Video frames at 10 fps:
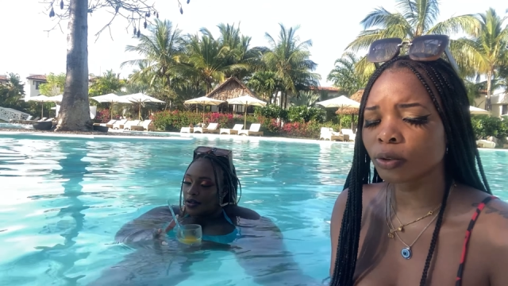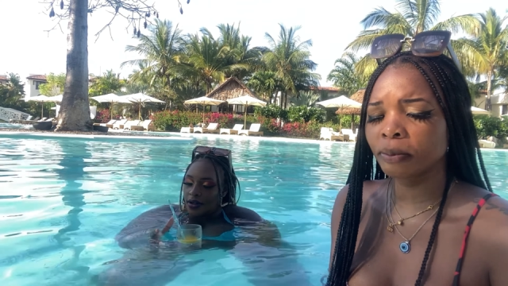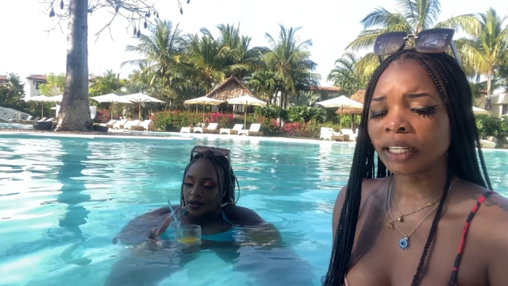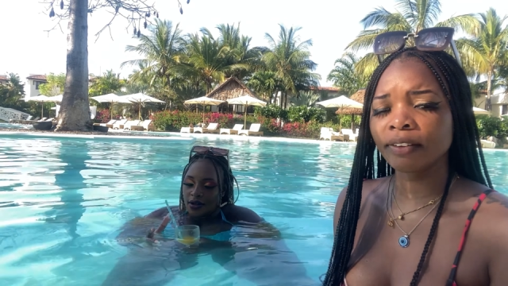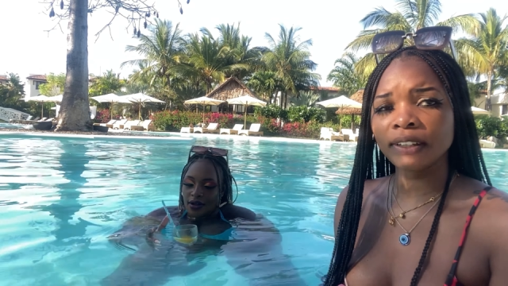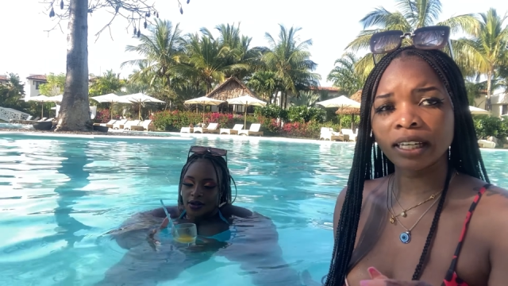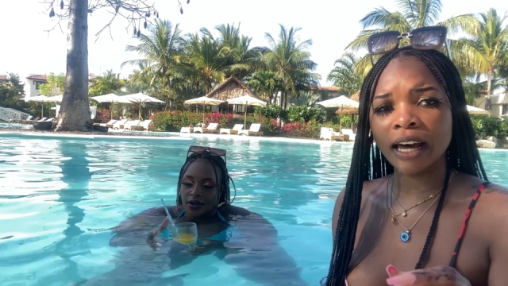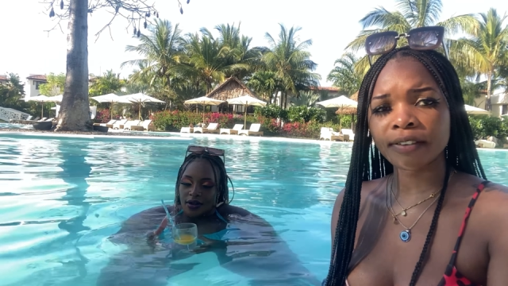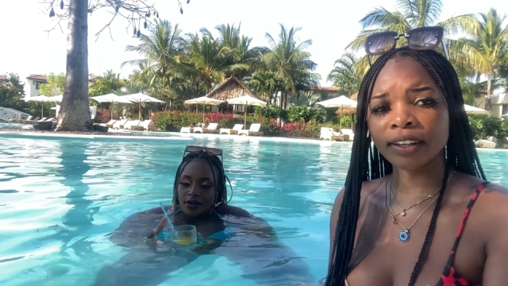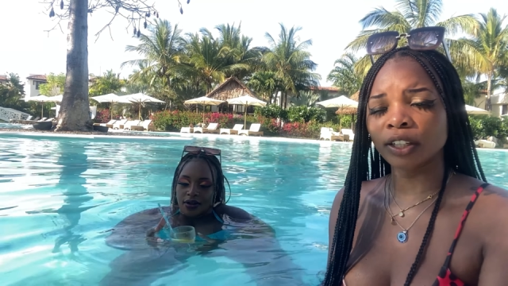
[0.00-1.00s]
Speaker 1: don't believe in
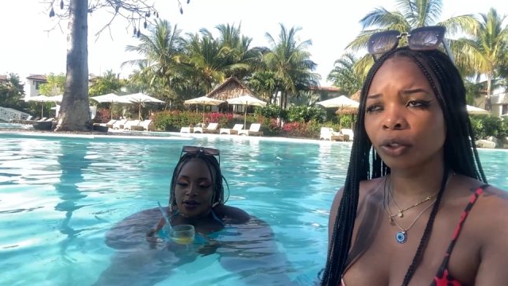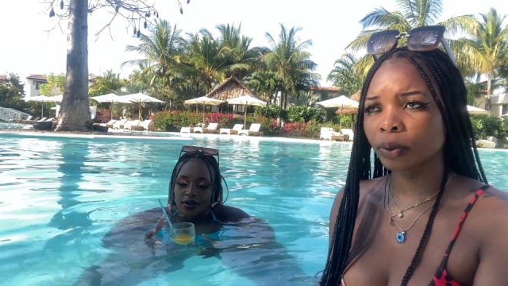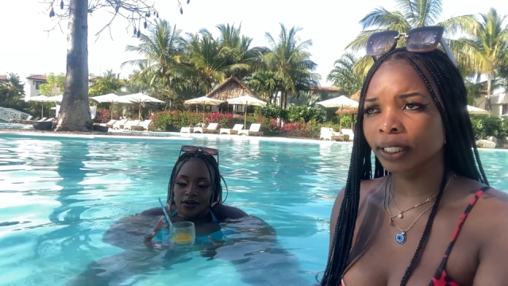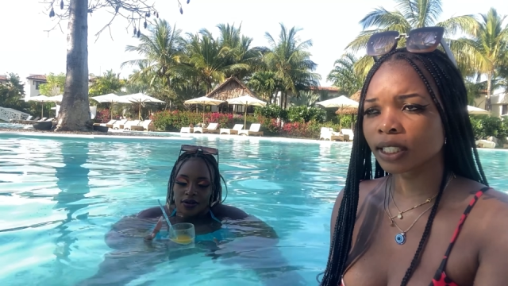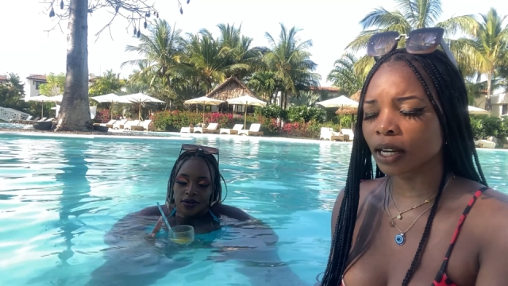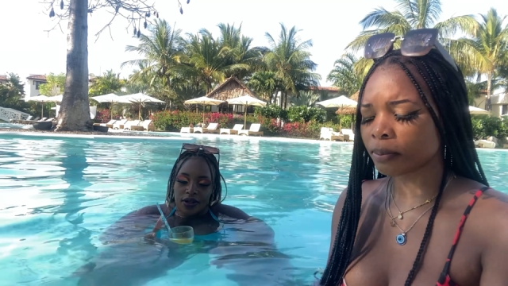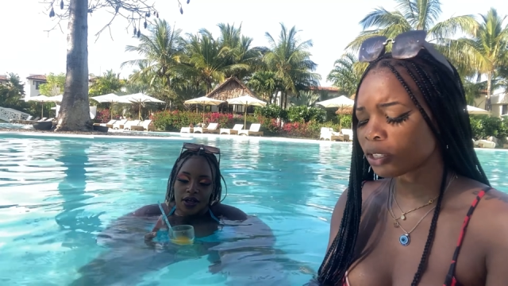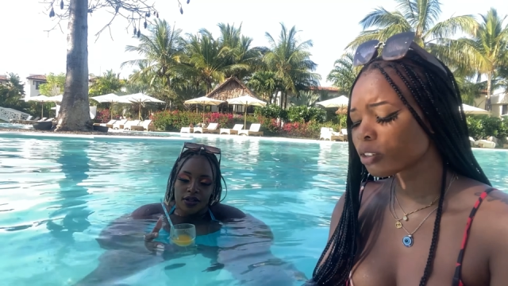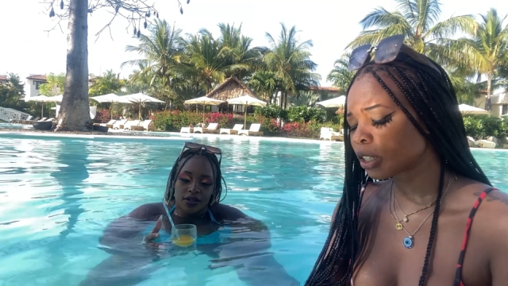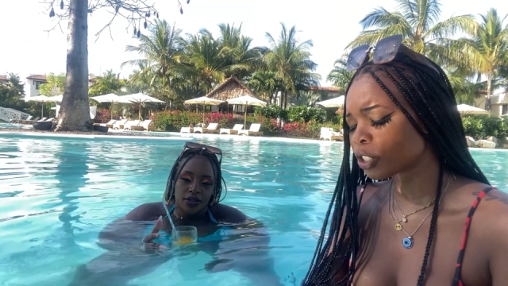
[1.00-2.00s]
love and do it and be
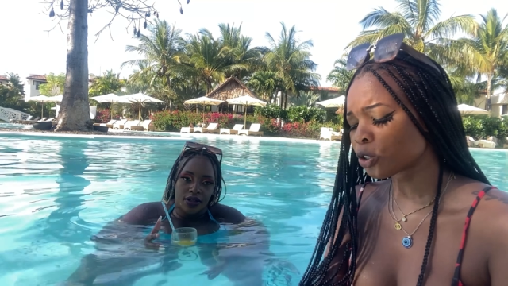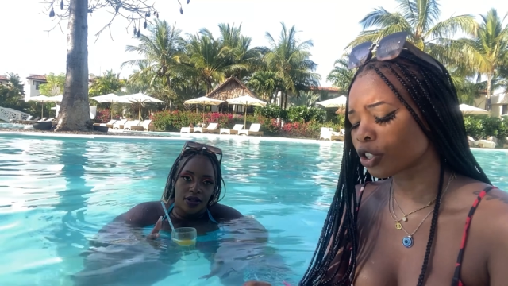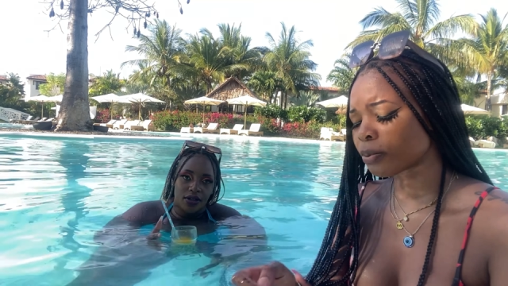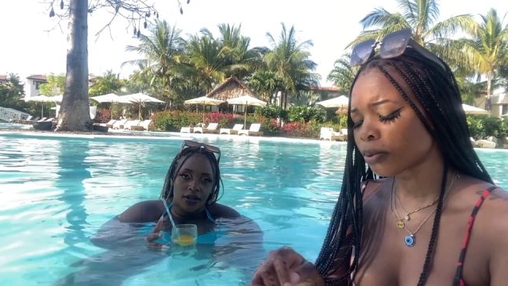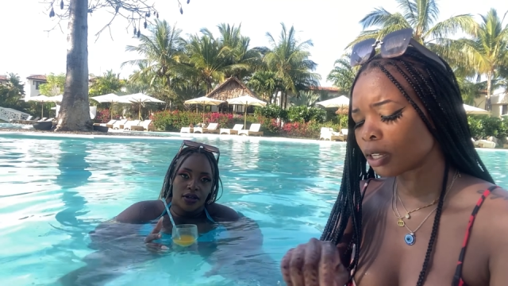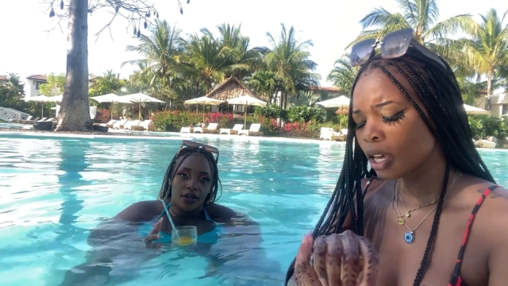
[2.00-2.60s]
yes. in relationship.